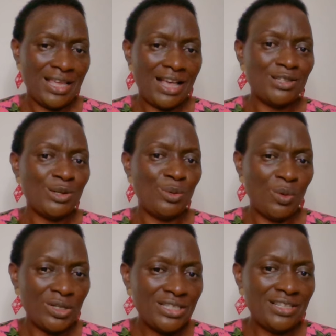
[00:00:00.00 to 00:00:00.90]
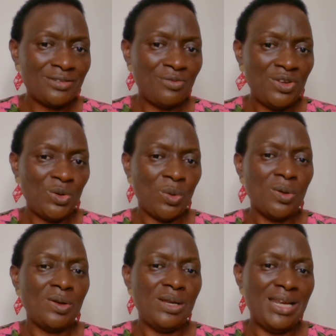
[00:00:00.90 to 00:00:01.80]
As you watch this video,
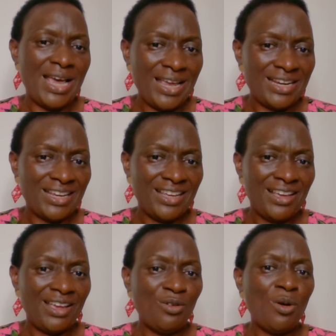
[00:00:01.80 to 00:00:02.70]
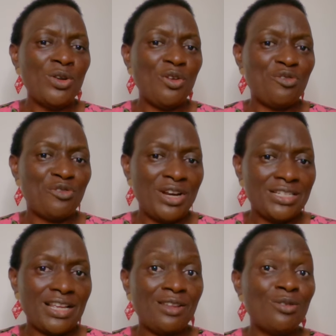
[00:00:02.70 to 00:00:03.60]
learn, and all your
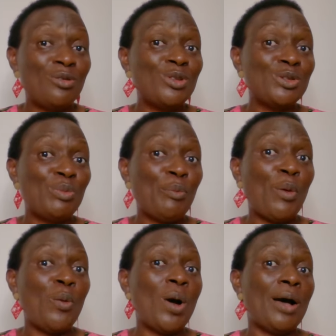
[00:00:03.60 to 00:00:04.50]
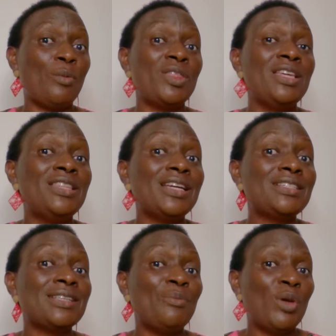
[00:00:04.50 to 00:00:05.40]
friends and all those people who are within that
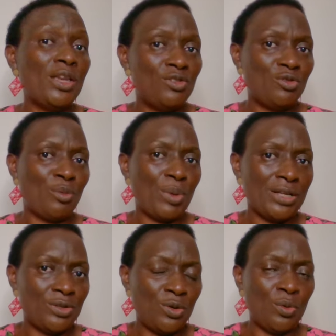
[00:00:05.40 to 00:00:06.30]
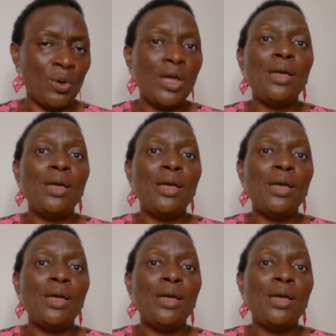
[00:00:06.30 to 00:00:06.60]
same age group as you,